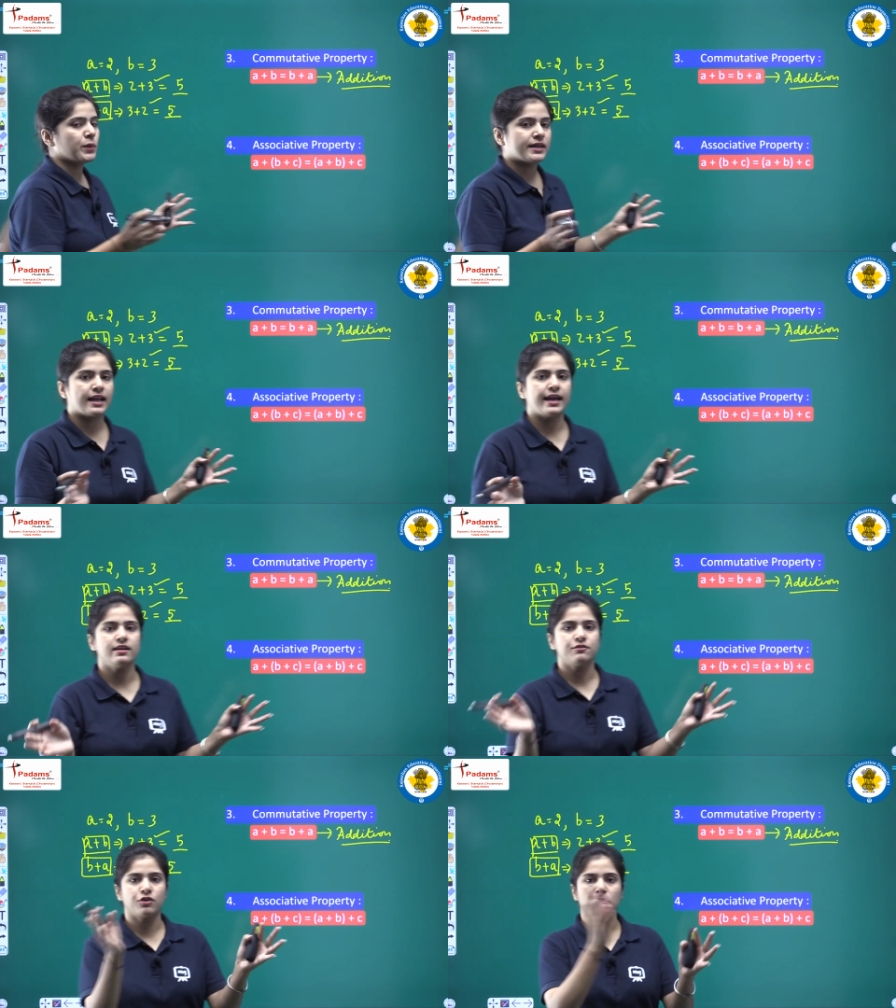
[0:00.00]
do it
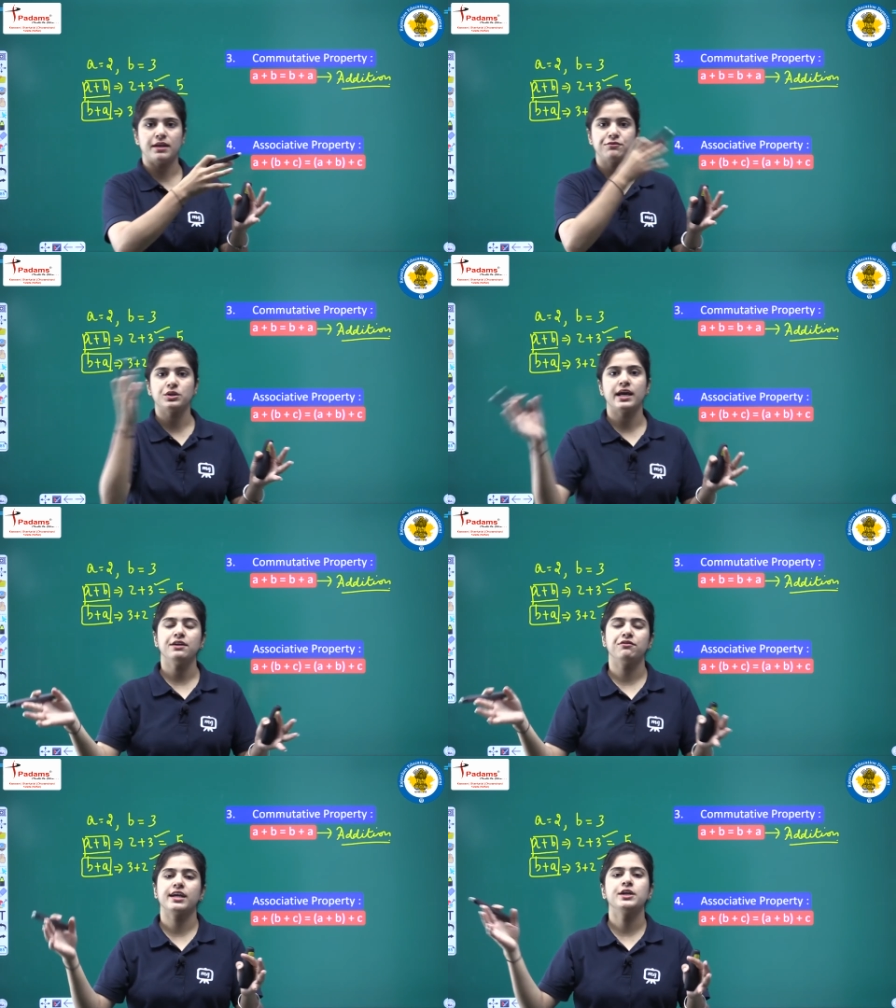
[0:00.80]
like from left to
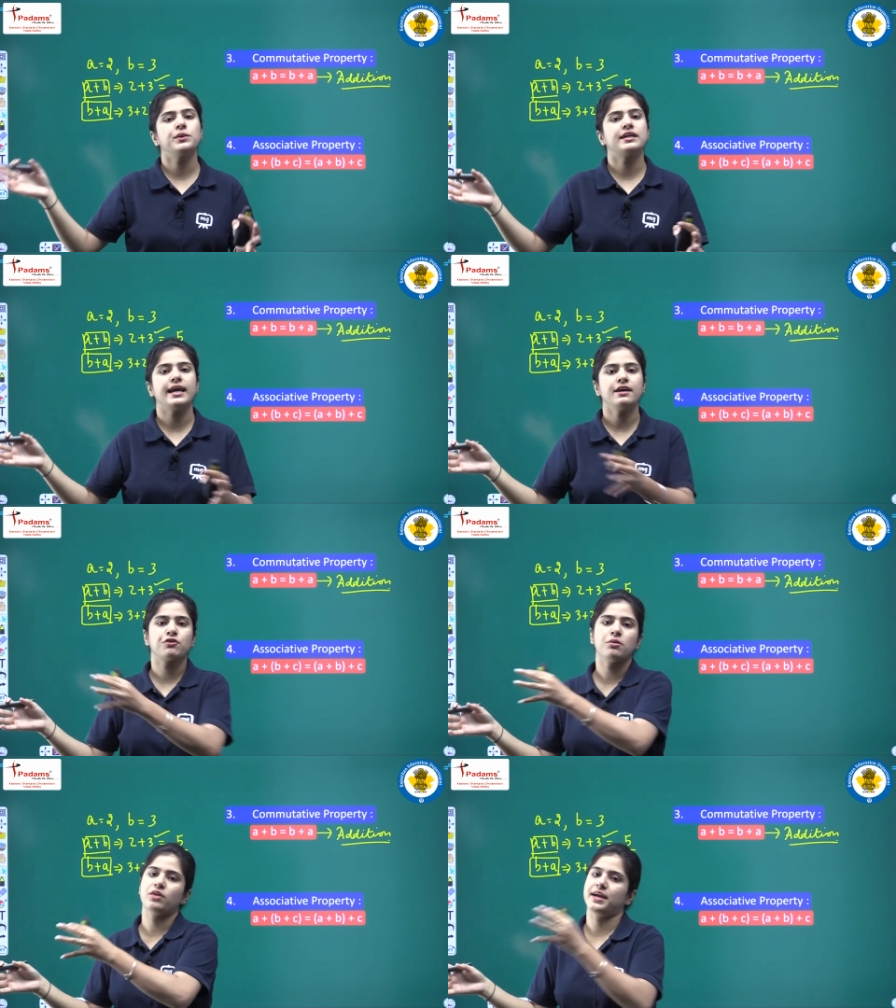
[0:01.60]
right, we can do it like
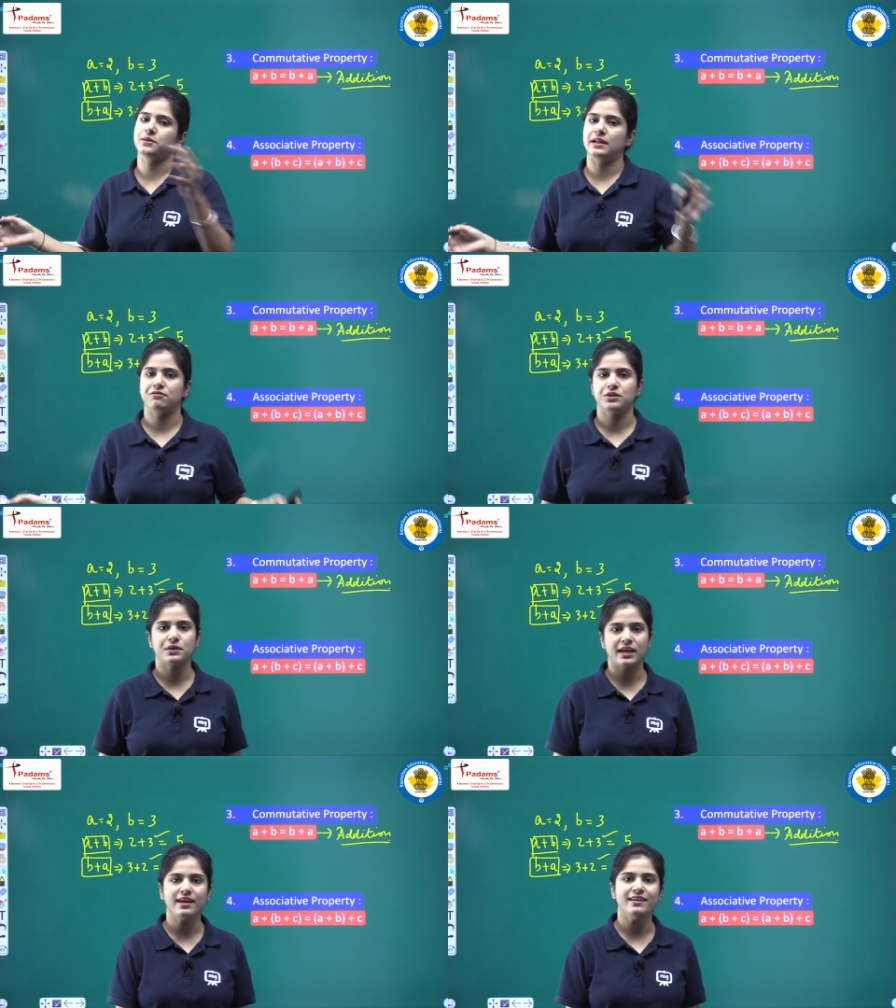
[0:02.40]
from right to left,
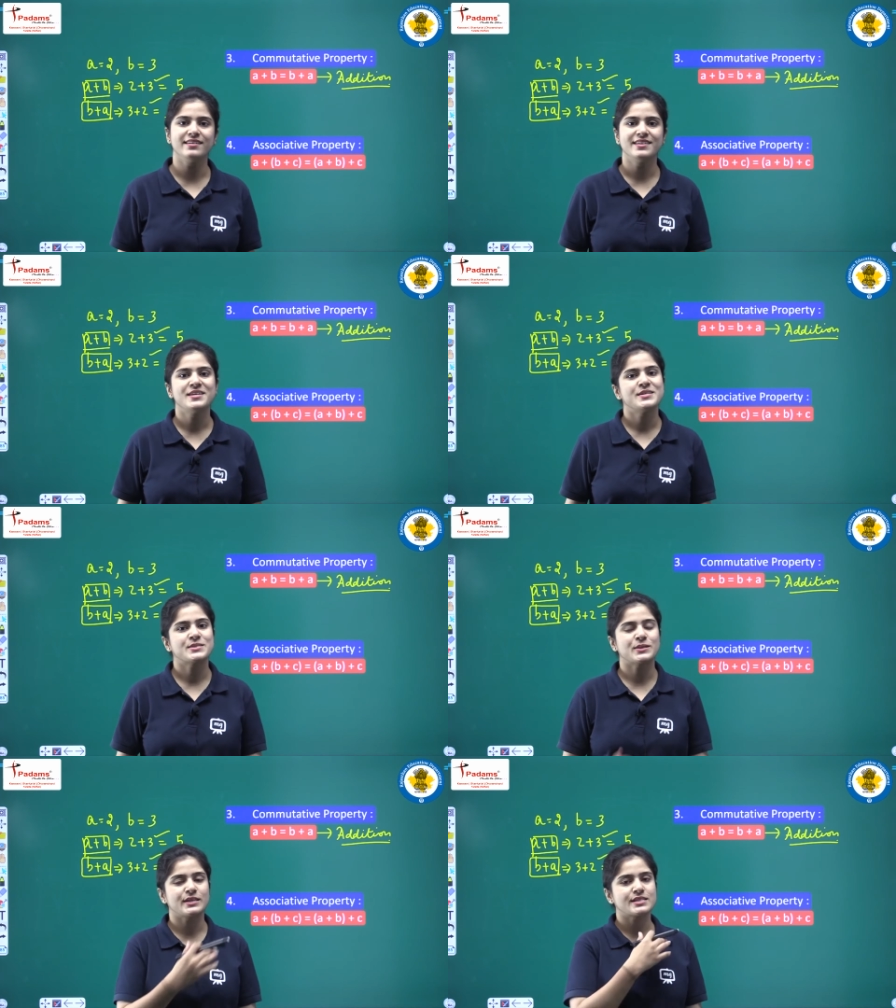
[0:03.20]
okay.
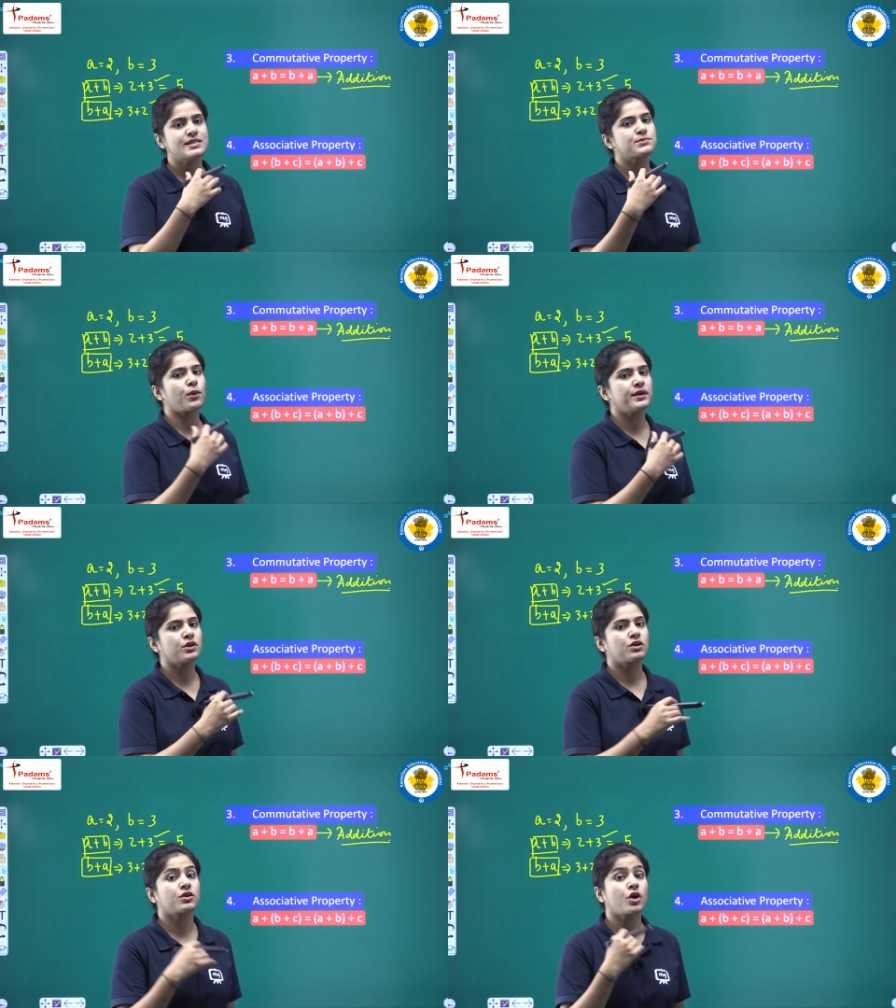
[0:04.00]
So this is what
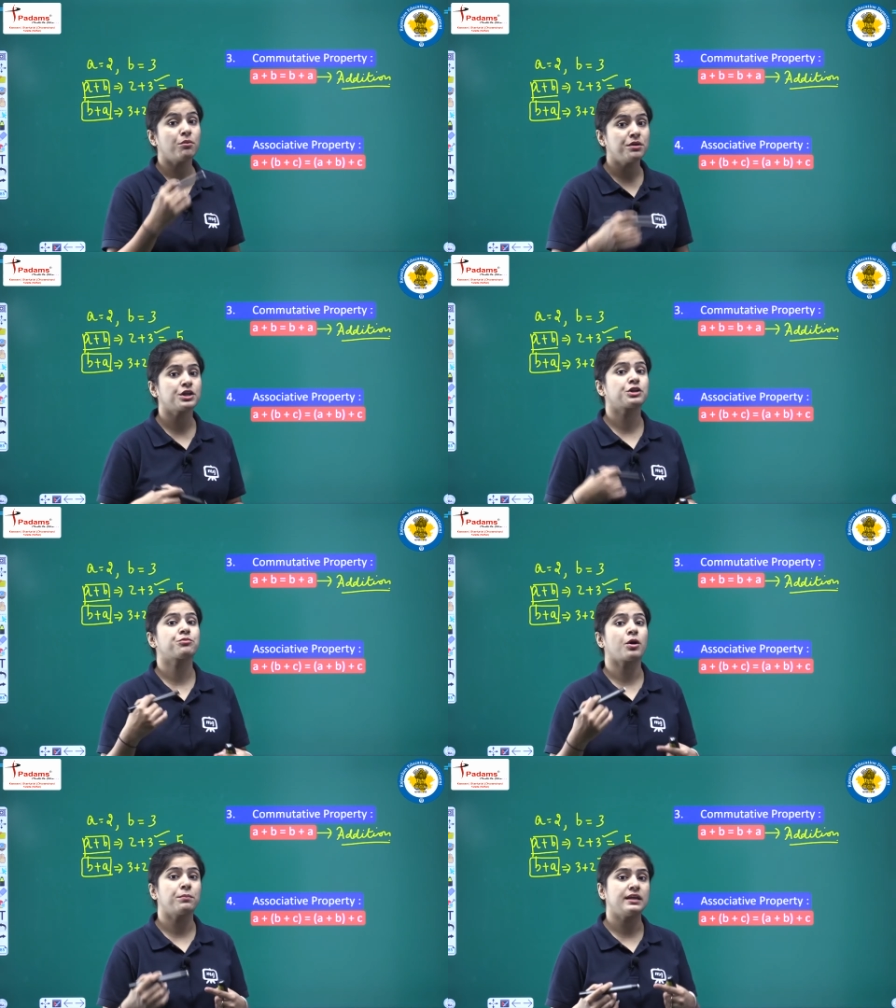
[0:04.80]

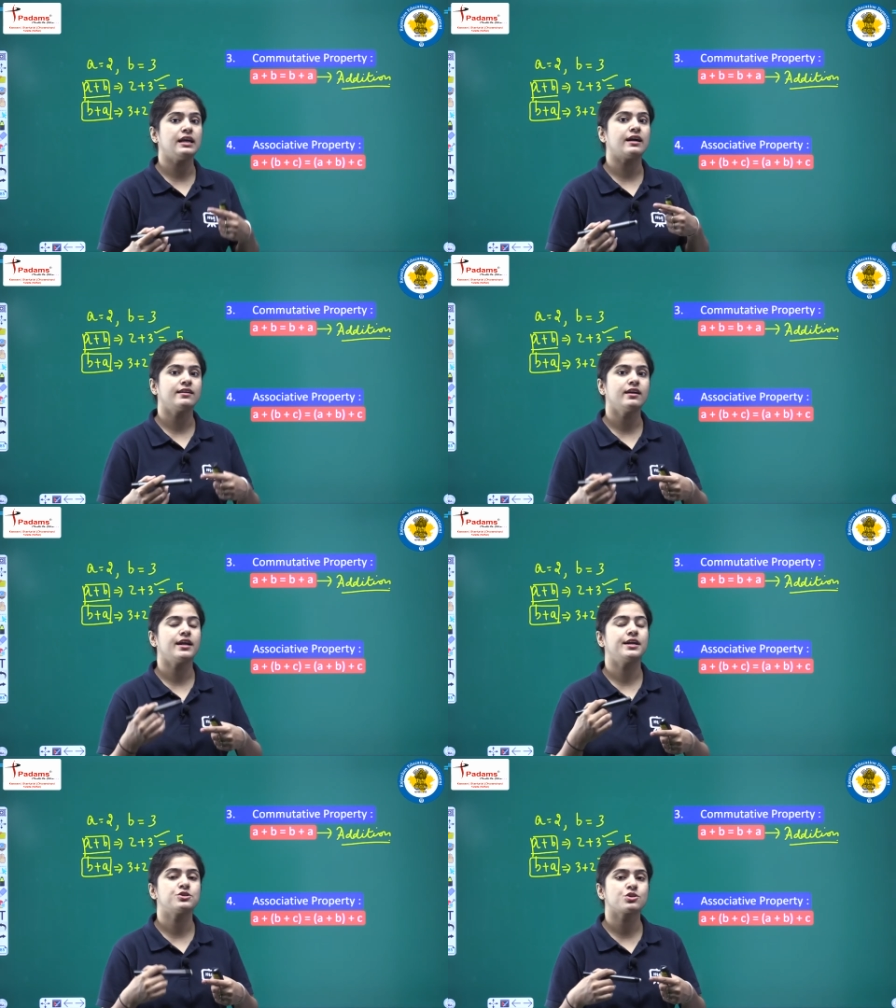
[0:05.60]
commutative property under
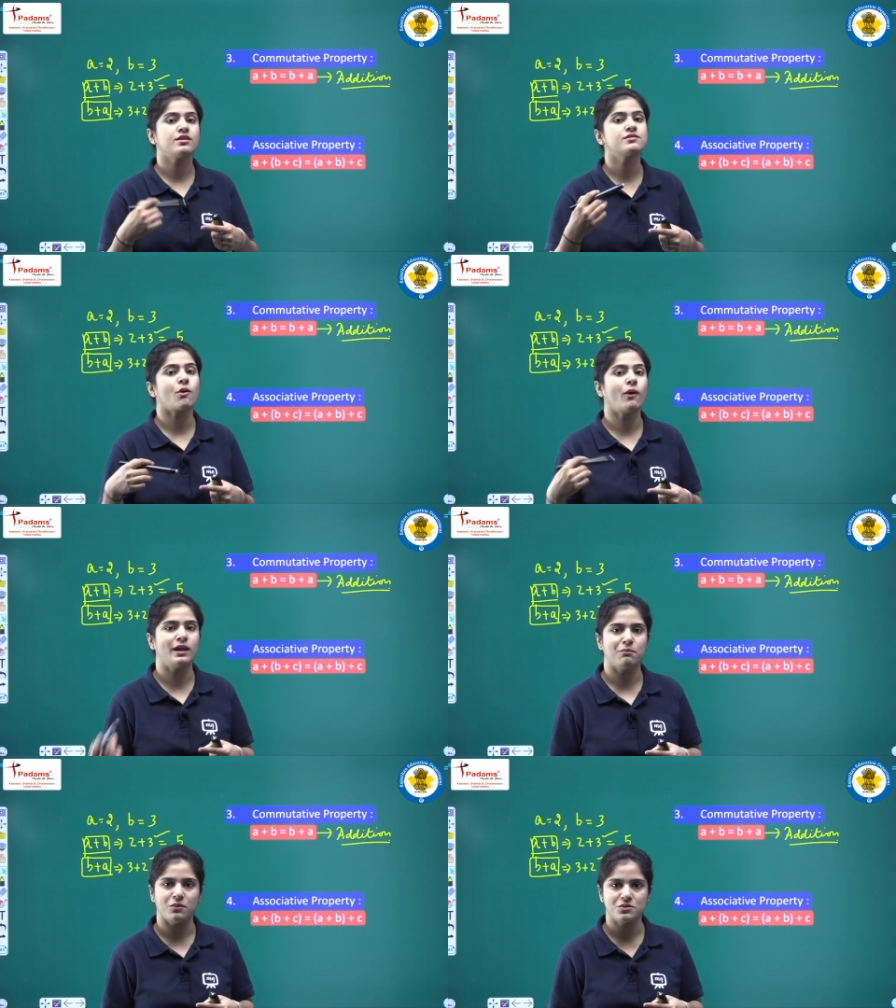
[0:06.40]
addition is
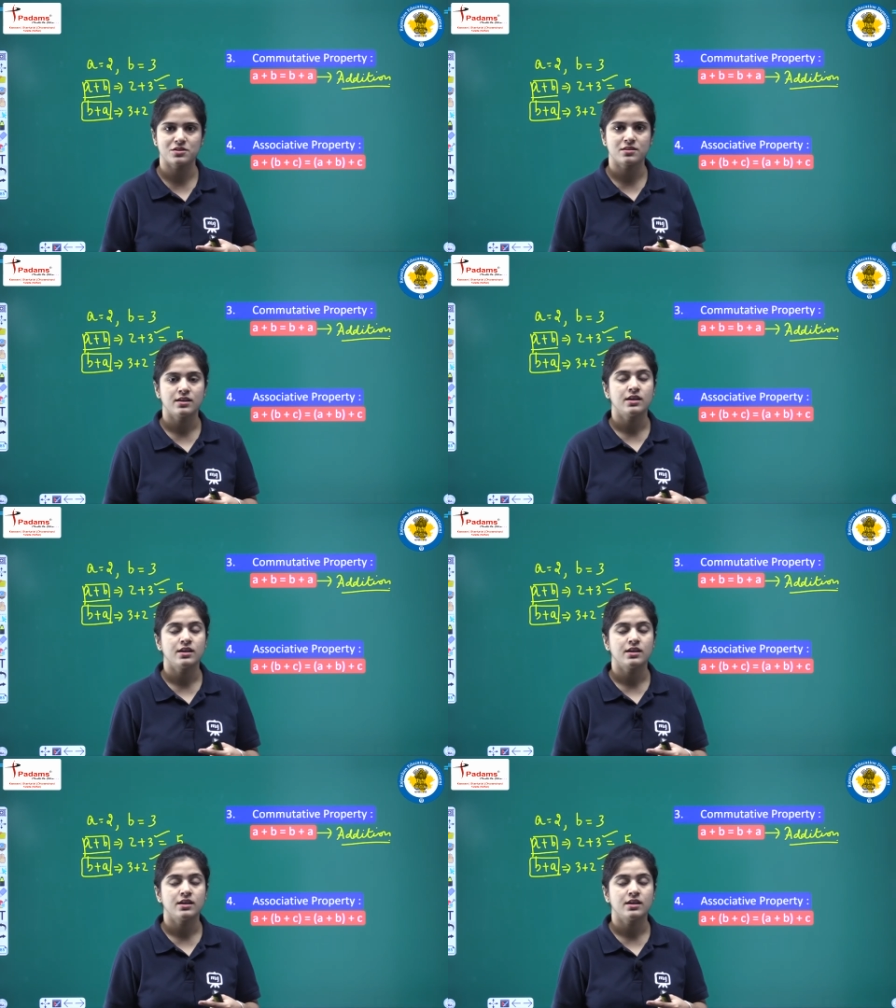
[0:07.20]
all about.